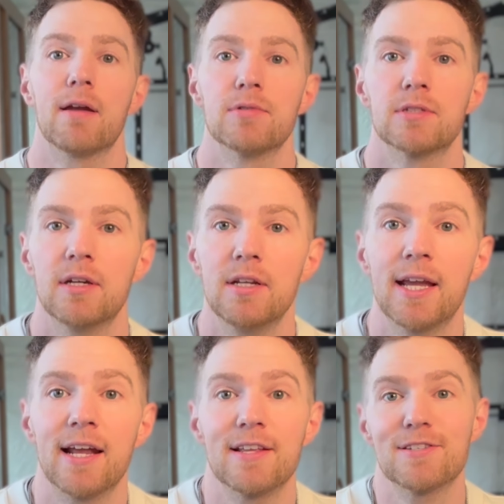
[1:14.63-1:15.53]
It was good to
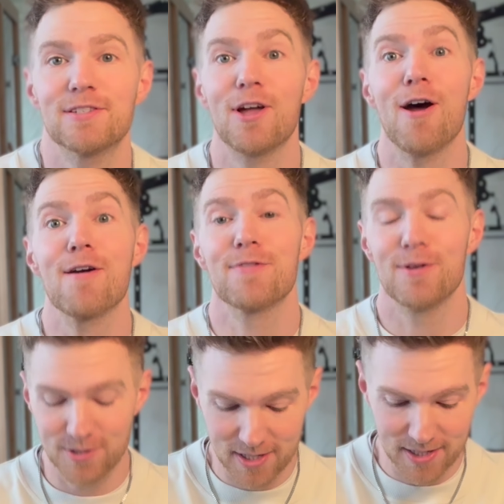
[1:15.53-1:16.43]
kind of starve
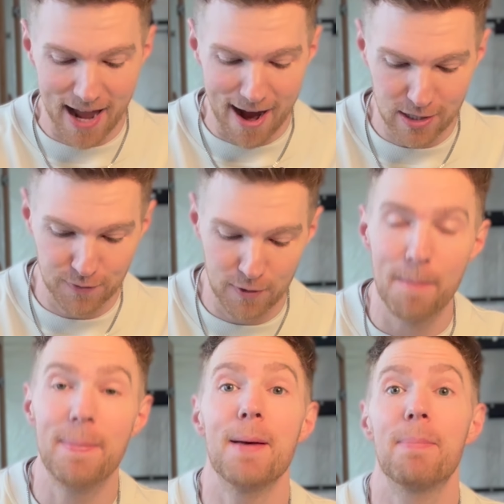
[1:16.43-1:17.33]
those desires for a
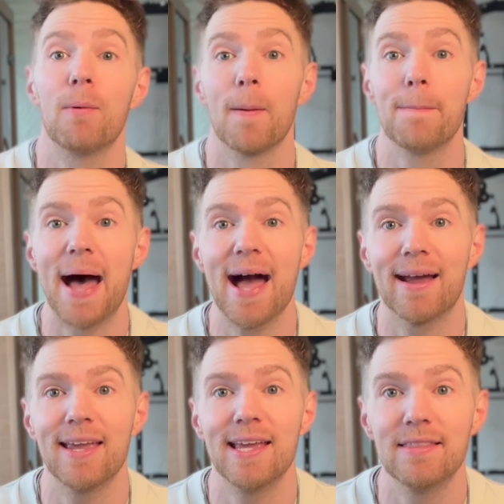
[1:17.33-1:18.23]
bit, but we're
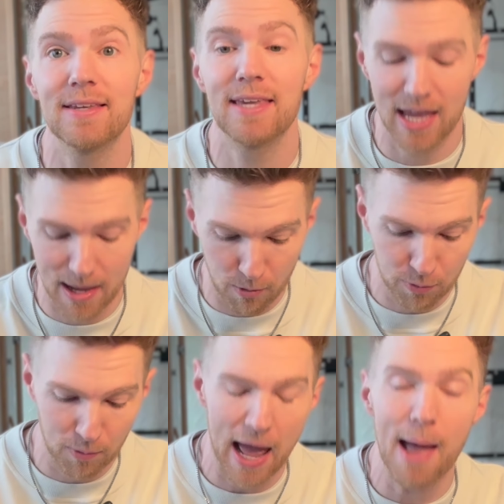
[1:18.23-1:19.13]
back in the game
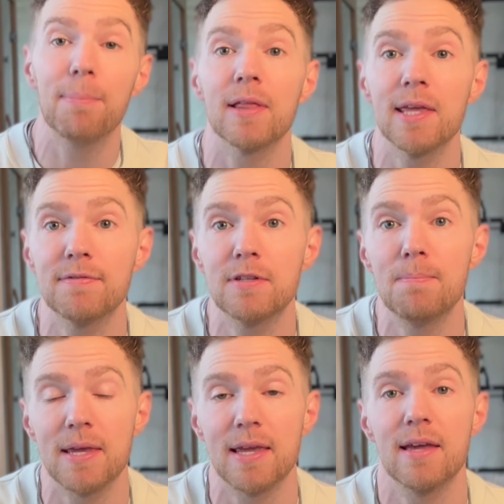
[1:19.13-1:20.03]
with what I believe to
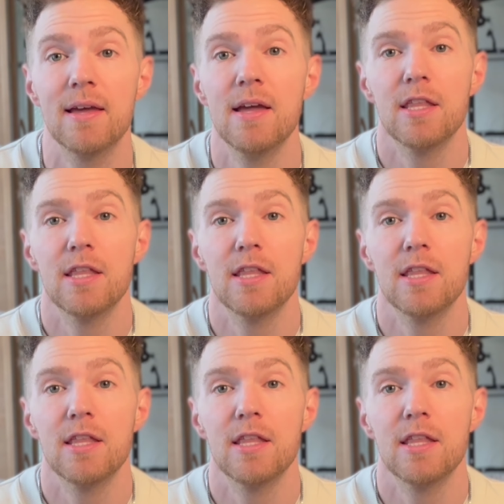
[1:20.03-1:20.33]
be